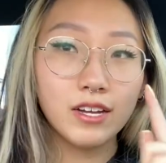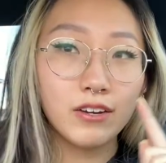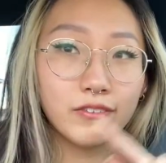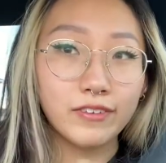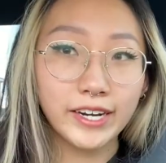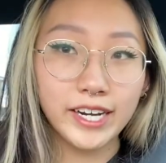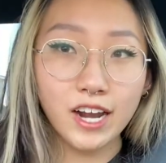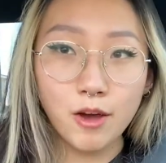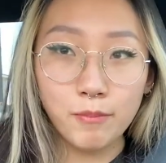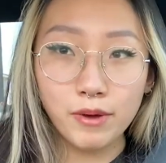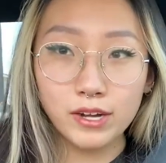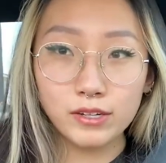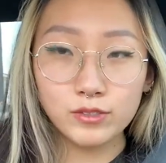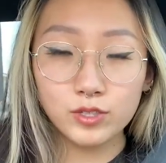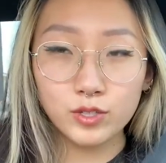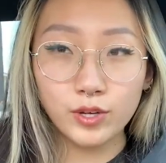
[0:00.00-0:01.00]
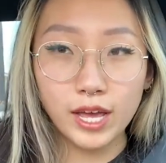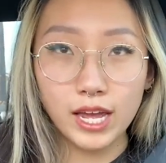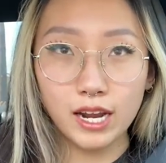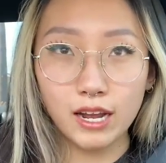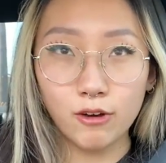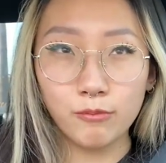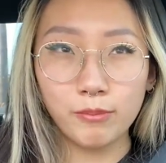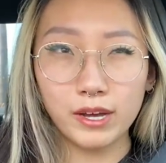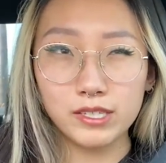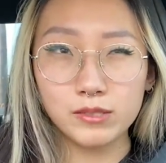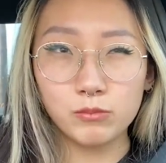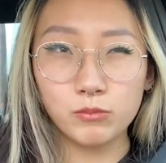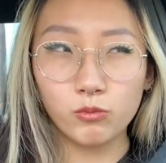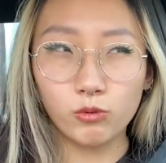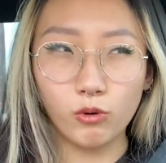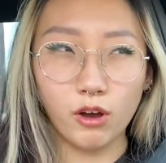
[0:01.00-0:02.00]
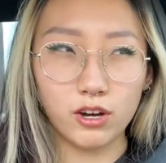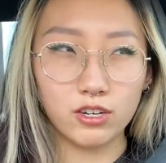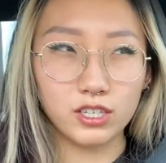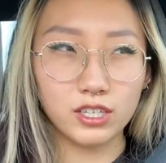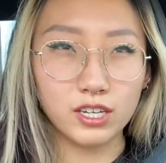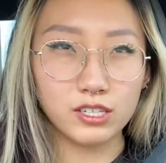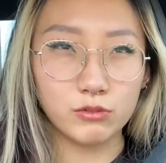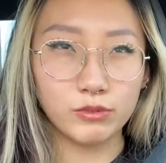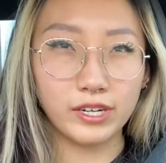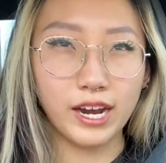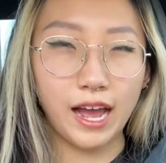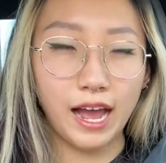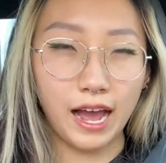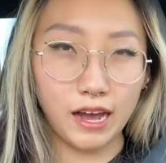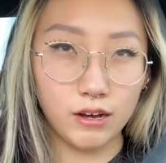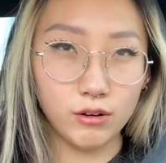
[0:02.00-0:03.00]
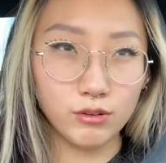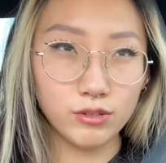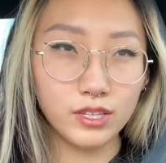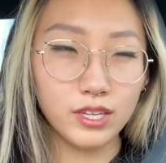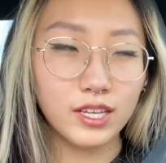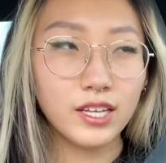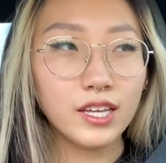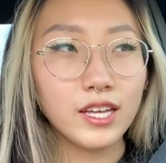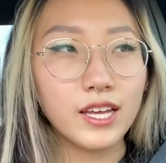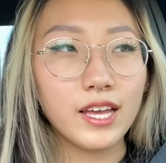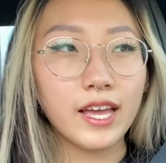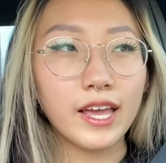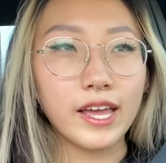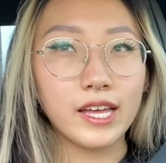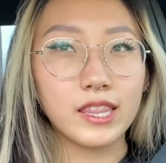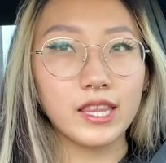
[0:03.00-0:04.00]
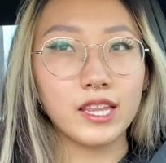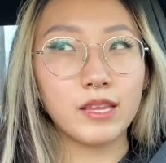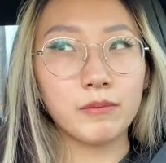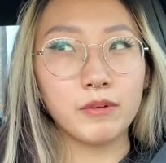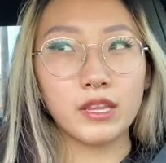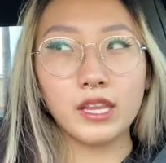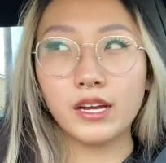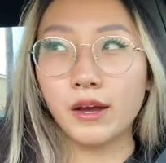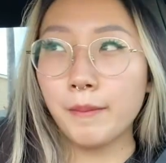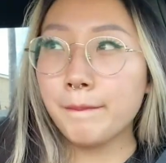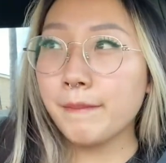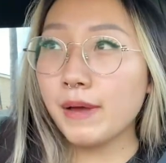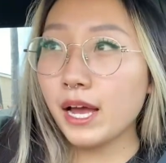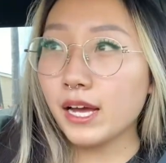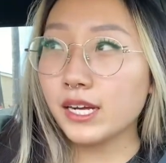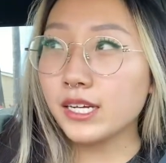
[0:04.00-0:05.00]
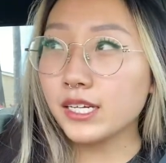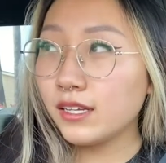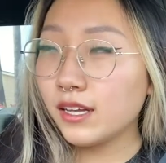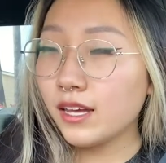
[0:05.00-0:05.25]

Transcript: Right now I'm about to head out buy some water because we're out and then I'm gonna come back.